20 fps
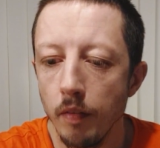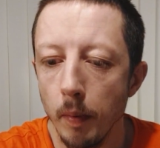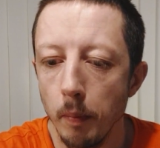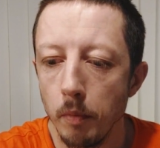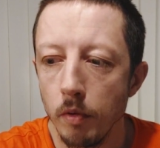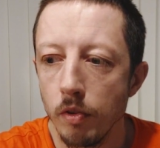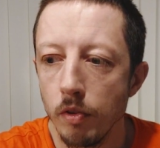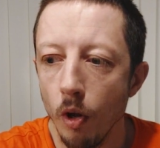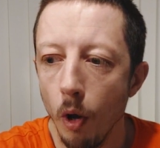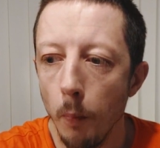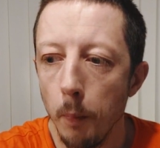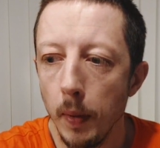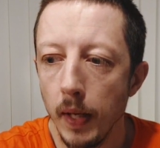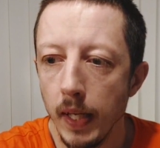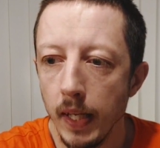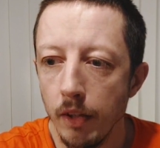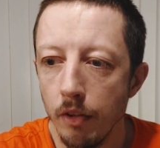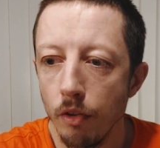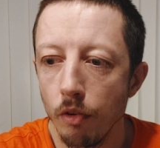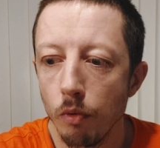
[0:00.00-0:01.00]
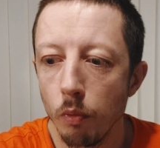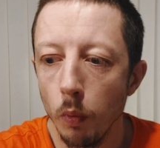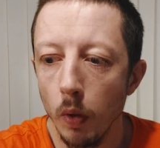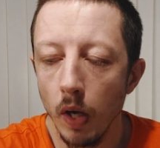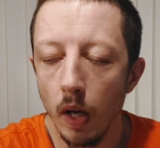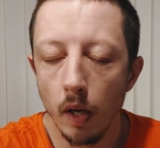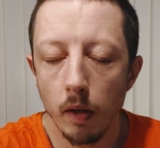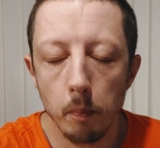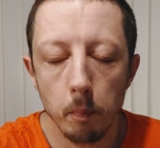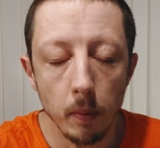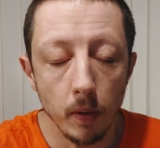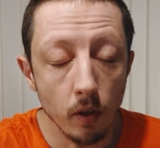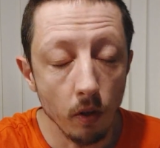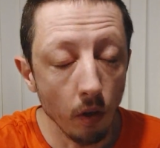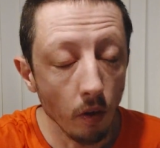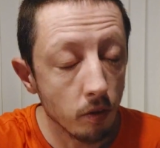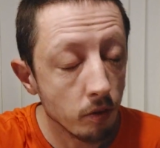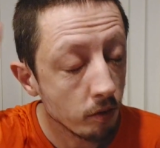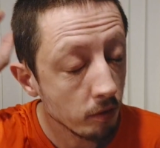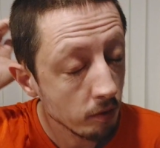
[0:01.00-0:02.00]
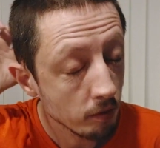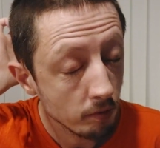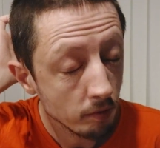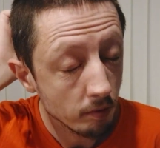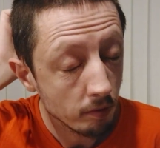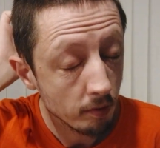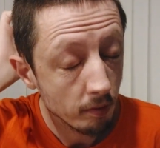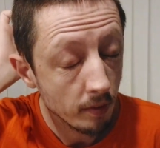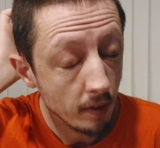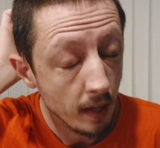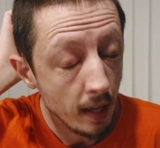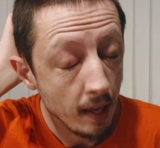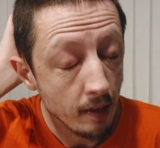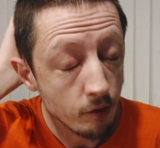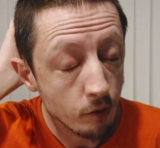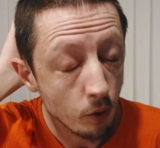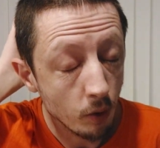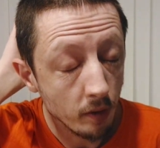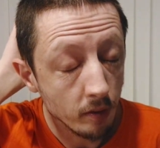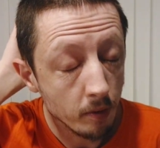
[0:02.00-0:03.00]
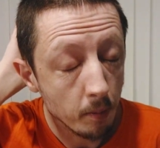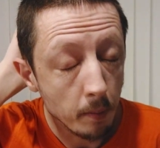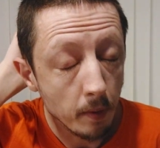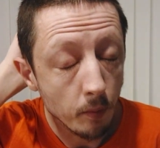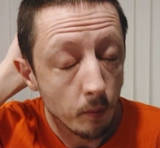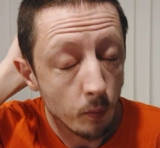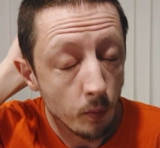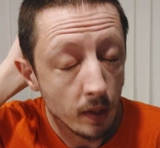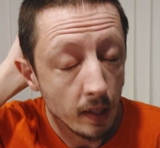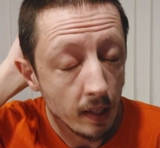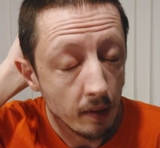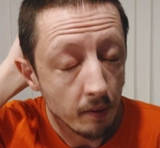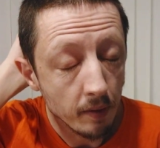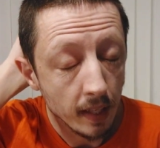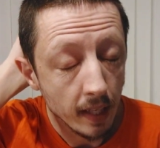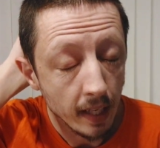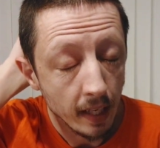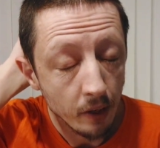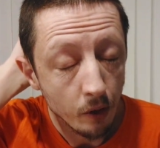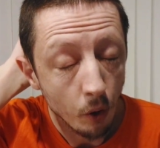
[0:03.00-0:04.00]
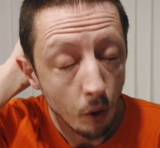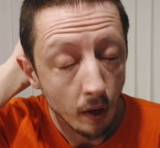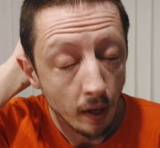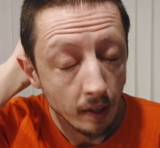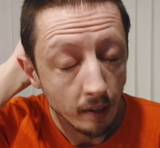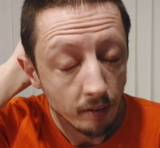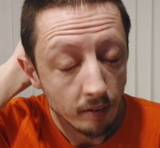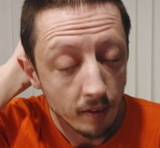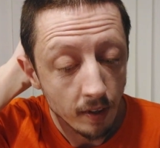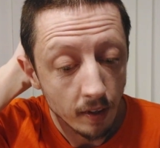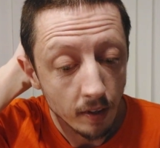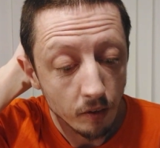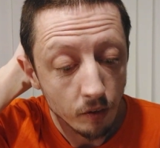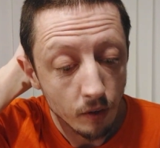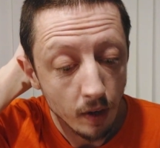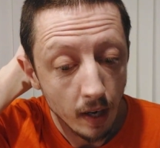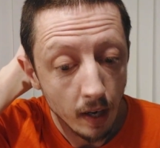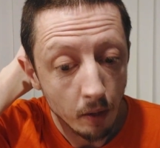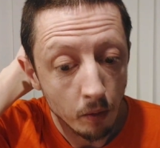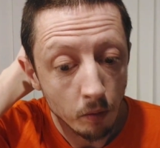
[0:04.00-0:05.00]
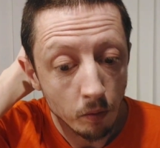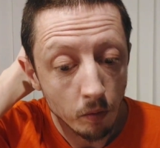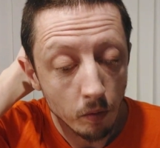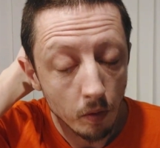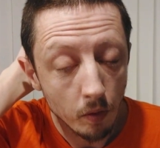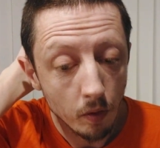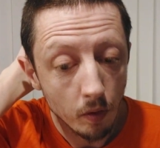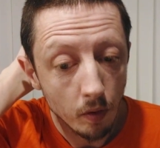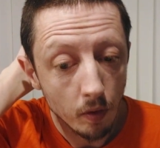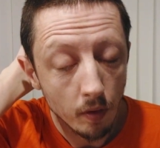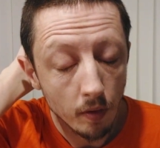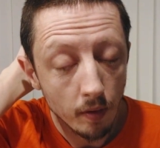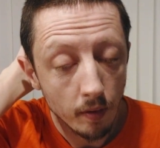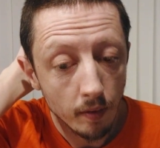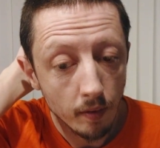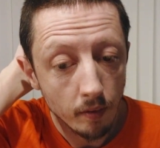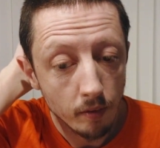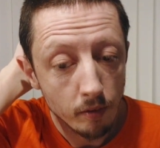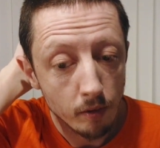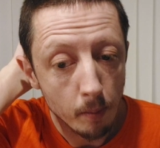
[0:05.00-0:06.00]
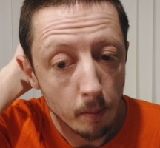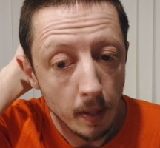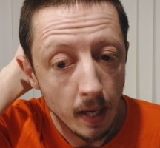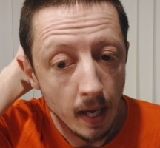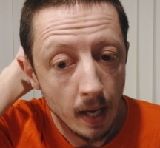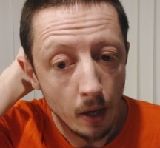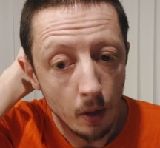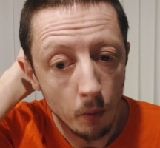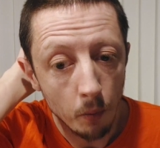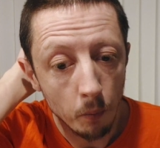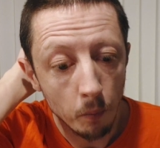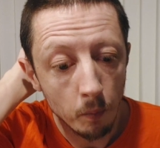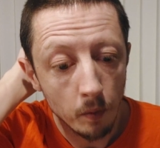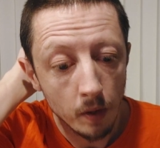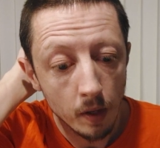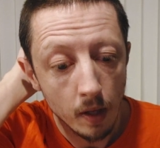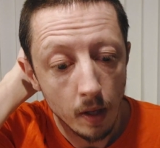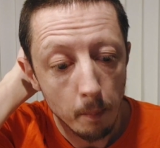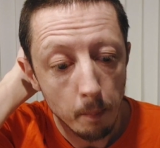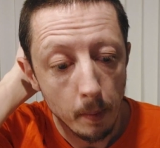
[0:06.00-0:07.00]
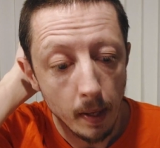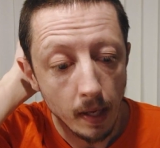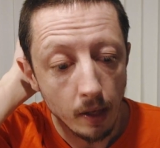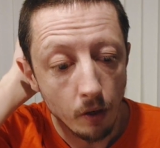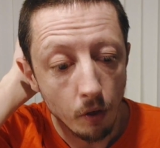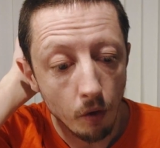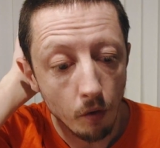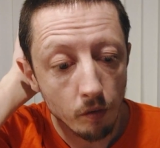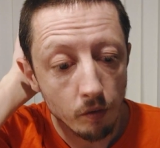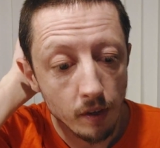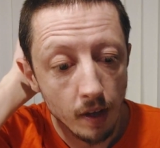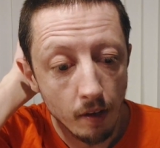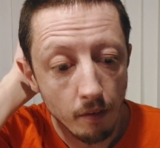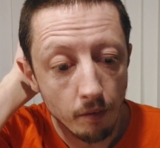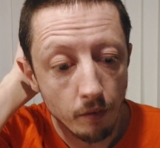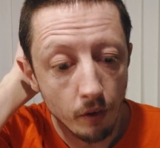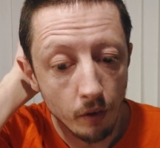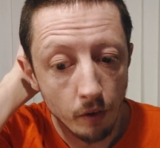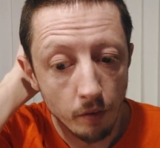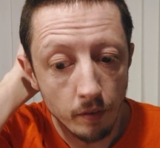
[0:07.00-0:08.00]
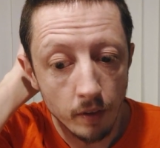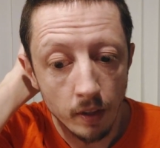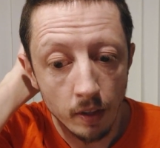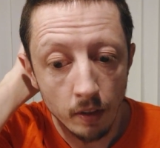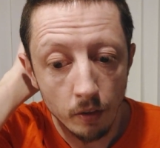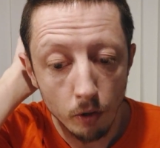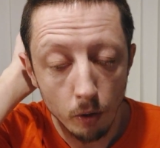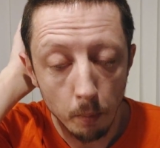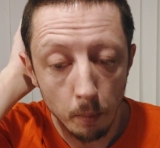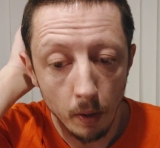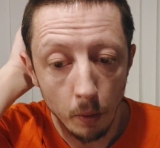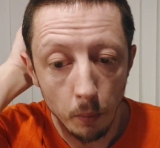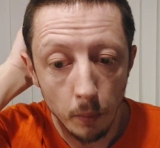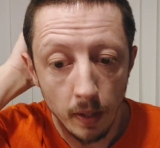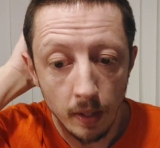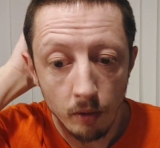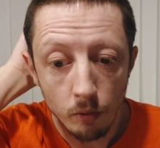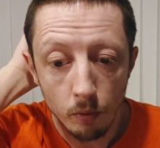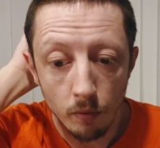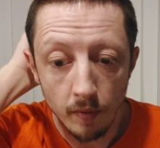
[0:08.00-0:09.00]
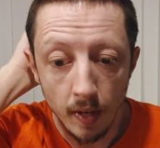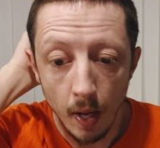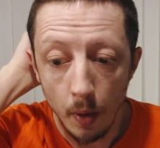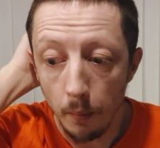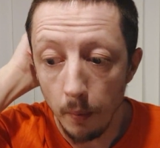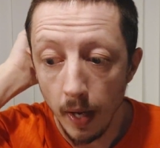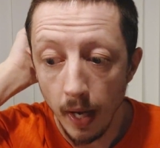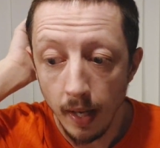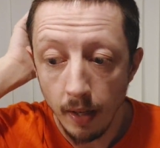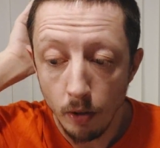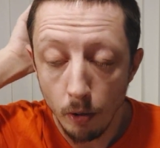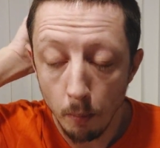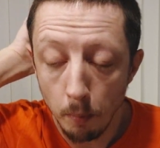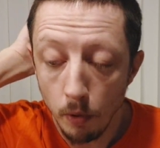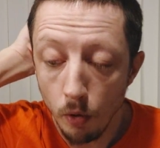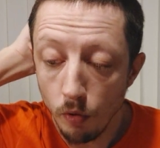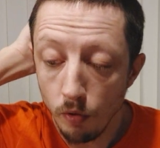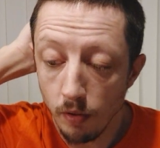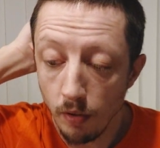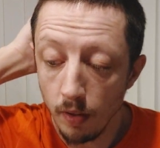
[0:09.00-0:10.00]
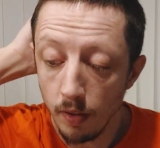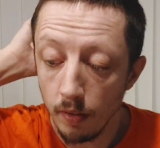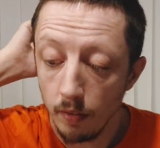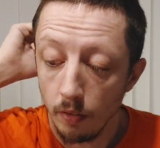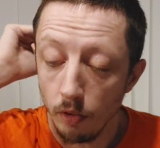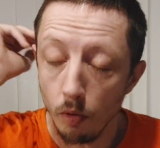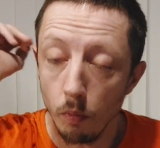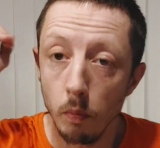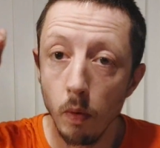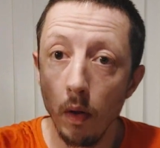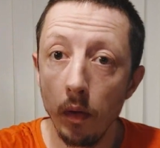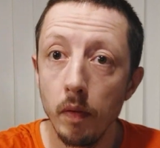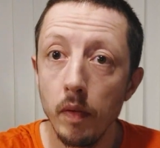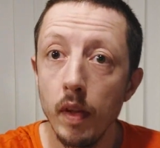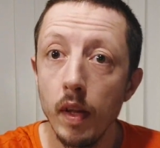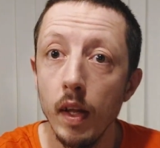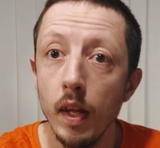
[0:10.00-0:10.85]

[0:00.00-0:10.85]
I'm just hoping it does work, because it's going to be really, really annoying to try and somehow make content for another couple of weeks without a computer to run.